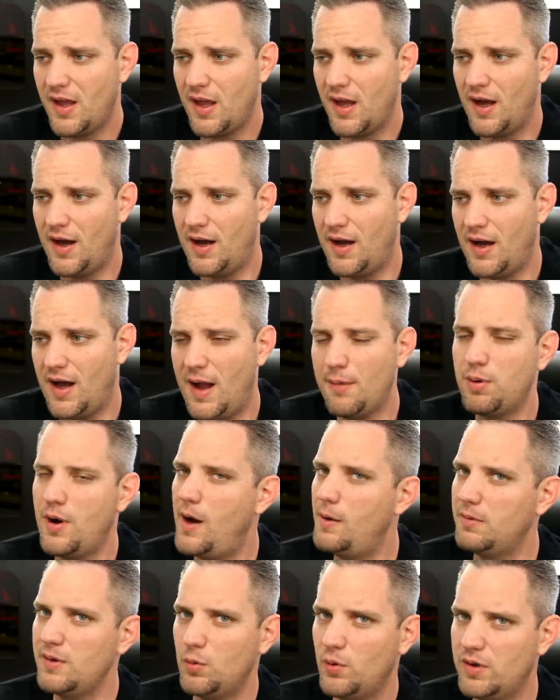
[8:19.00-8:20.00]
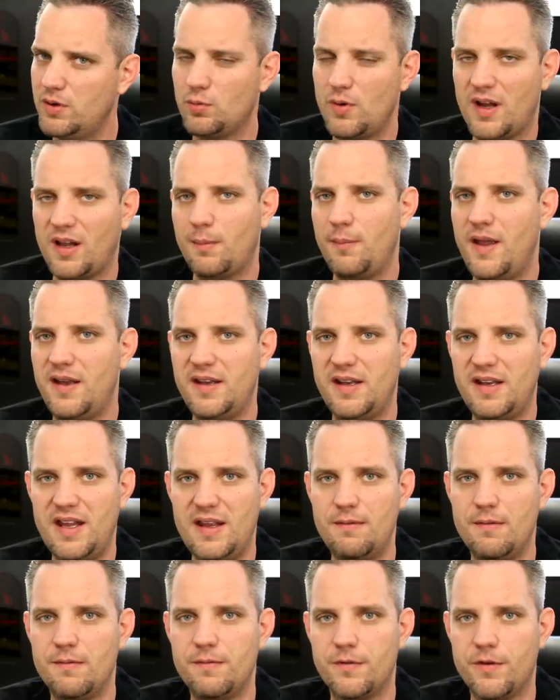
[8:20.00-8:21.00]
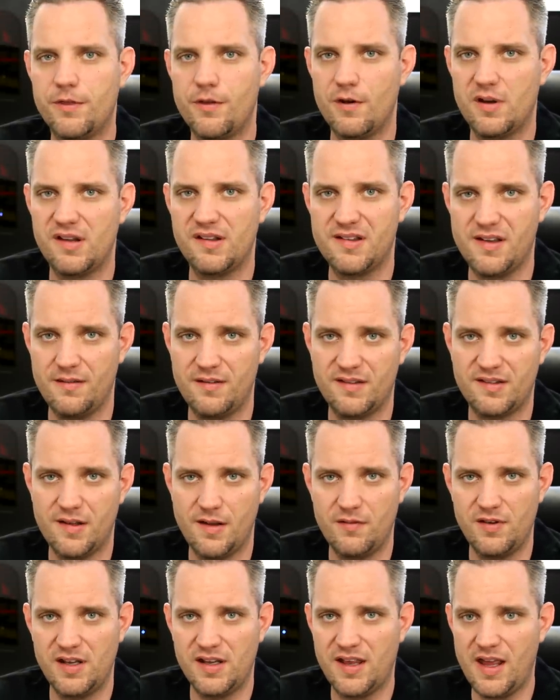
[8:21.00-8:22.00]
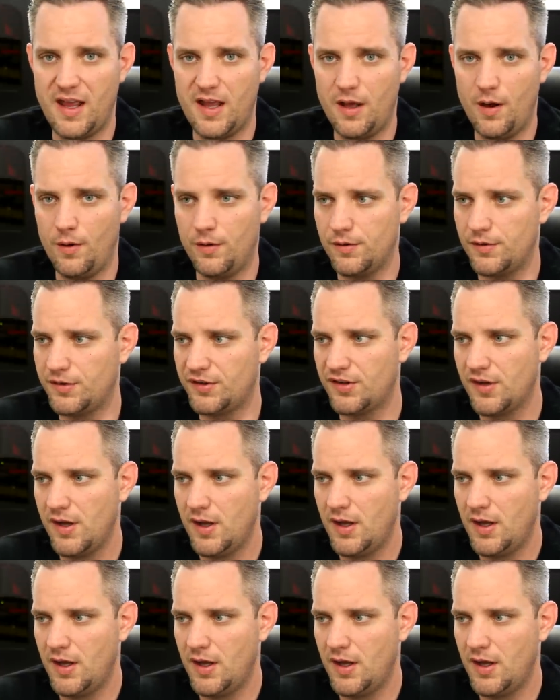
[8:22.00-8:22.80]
Uh, I probably wouldn't recommend it even for 3770K owners.